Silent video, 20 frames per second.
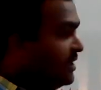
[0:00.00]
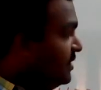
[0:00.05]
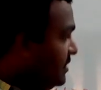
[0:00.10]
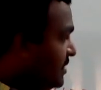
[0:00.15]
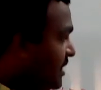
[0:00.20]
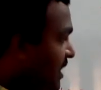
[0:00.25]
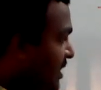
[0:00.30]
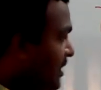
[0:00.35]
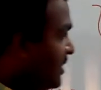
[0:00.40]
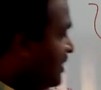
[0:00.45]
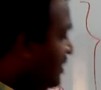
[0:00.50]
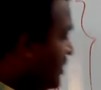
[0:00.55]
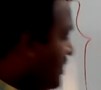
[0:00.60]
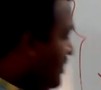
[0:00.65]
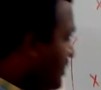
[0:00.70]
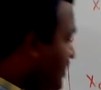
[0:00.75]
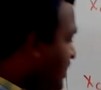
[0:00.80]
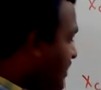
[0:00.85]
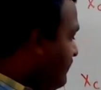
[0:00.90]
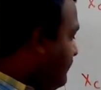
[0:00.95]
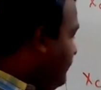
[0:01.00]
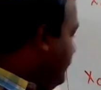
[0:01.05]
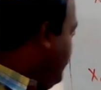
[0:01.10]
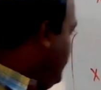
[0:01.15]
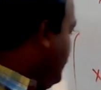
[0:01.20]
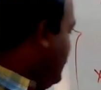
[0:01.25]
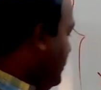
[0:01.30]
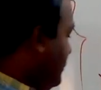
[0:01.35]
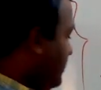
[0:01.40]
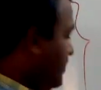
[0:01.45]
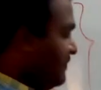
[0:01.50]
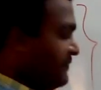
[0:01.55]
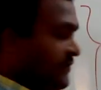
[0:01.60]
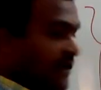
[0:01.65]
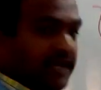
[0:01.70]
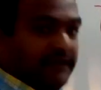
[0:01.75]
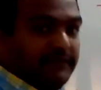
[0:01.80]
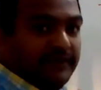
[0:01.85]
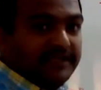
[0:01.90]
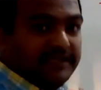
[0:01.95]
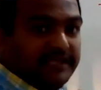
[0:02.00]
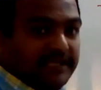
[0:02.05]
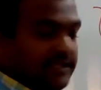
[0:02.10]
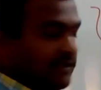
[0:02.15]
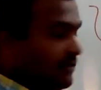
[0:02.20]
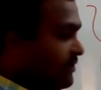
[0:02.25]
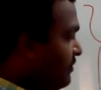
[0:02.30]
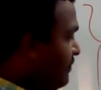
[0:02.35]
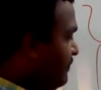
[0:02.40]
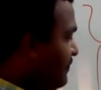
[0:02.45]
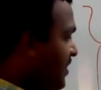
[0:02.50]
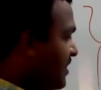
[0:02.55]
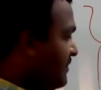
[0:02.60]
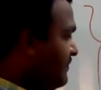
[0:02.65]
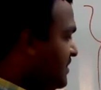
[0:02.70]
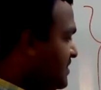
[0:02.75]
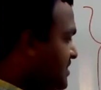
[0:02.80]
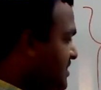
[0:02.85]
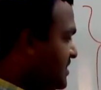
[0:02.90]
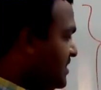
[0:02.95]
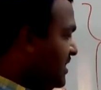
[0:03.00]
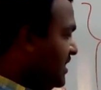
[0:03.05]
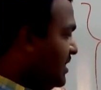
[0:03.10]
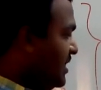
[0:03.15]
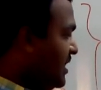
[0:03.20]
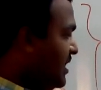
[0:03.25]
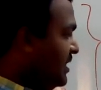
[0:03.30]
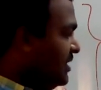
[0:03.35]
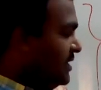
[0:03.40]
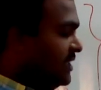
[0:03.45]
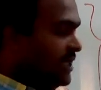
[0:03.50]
Then if the frequency is a low frequency signal,